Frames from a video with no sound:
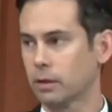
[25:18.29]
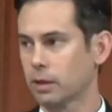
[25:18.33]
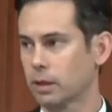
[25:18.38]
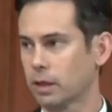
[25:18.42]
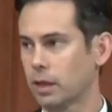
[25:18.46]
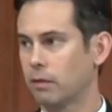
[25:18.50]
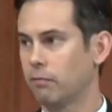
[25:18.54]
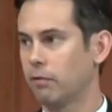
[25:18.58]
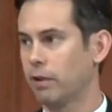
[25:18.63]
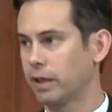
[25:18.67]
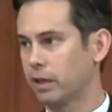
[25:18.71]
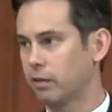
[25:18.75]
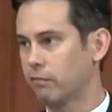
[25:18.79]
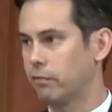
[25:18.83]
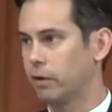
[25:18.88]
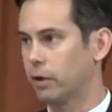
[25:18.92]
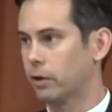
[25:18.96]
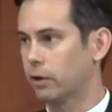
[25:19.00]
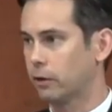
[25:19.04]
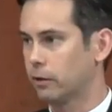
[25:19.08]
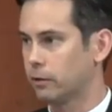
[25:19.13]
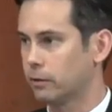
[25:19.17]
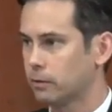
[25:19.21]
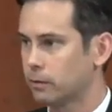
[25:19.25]
kind of like a
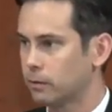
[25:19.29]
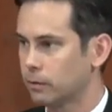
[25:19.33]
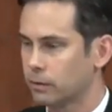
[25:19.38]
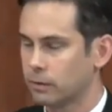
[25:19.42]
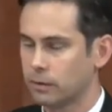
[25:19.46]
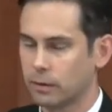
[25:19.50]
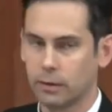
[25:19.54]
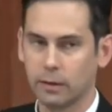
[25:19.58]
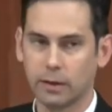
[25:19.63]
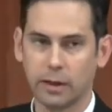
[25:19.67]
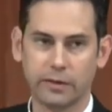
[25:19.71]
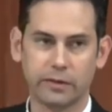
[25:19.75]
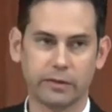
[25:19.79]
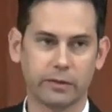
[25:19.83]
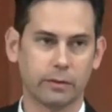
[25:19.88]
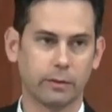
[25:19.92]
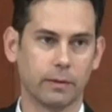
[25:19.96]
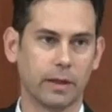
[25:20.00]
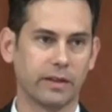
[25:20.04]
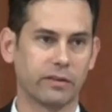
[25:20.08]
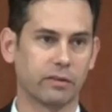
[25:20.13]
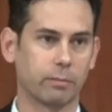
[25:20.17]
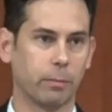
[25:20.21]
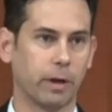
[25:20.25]
vicar. That's
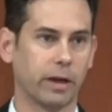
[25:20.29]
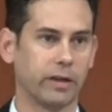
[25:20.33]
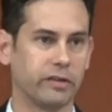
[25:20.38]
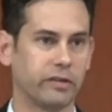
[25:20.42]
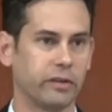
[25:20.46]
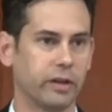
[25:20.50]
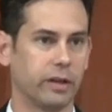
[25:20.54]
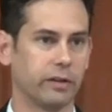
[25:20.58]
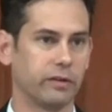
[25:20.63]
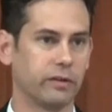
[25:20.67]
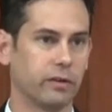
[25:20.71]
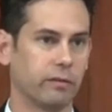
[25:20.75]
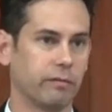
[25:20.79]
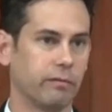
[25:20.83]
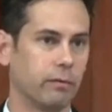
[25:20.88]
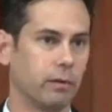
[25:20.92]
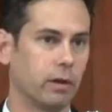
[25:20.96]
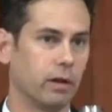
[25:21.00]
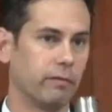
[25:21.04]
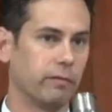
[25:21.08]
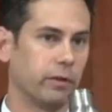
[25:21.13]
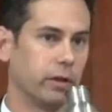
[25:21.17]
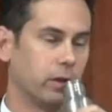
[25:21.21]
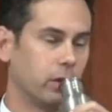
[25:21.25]
that's my sense of,
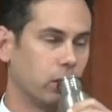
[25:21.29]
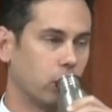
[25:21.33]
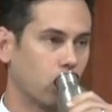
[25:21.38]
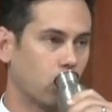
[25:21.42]
of it.